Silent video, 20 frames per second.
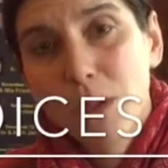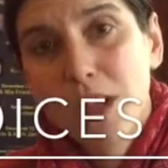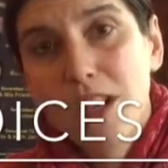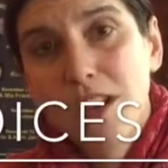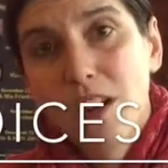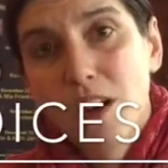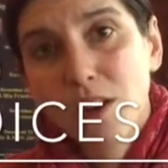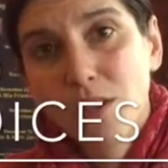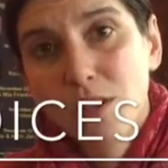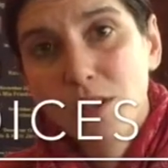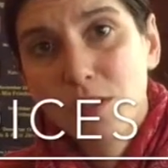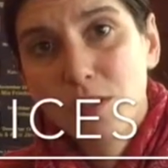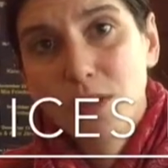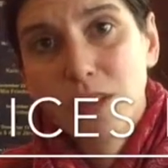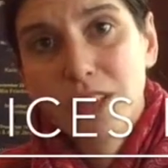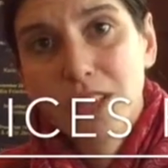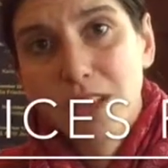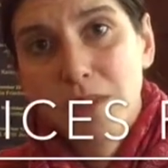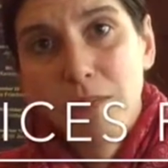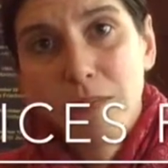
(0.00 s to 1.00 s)
but it also
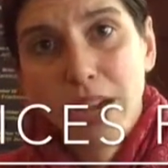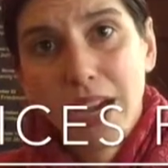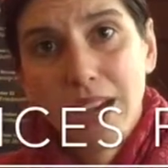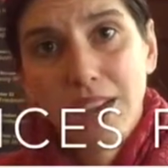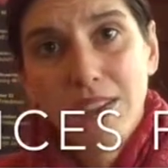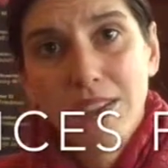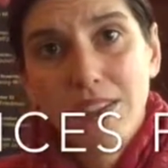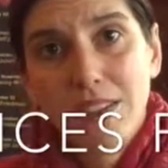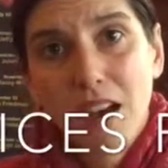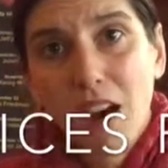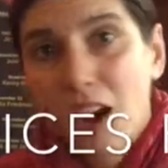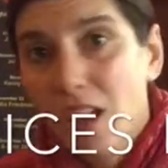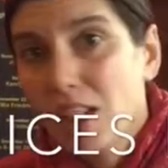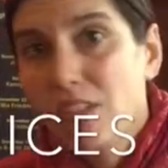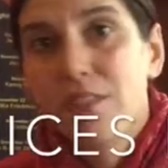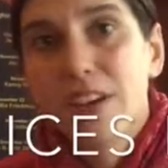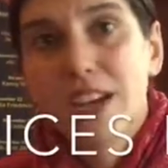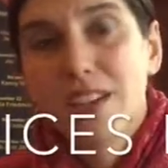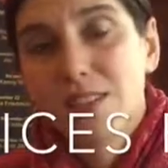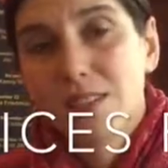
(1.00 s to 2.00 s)
really impacts all
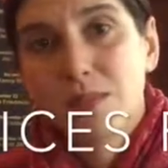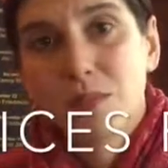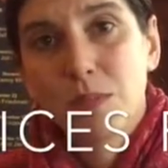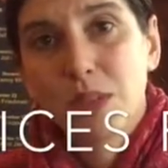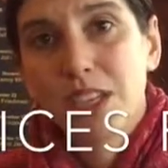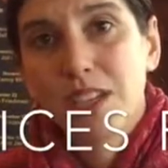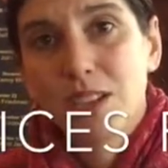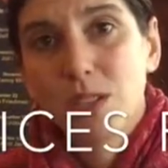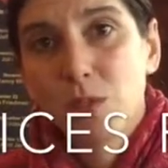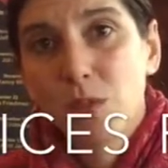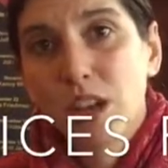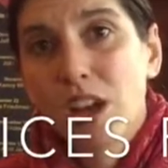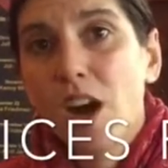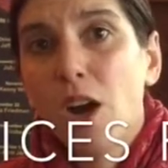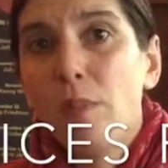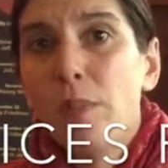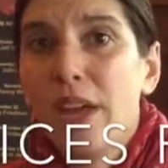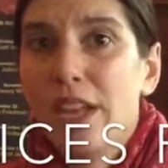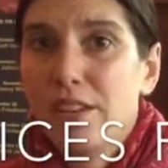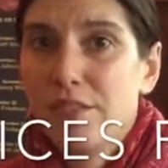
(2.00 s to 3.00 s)
of us, because we
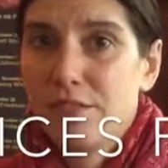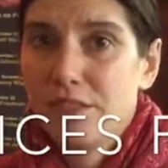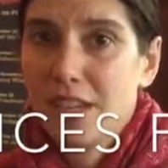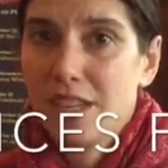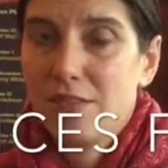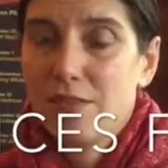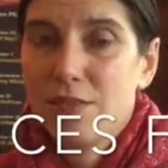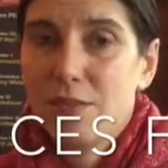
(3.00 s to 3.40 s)
all benefit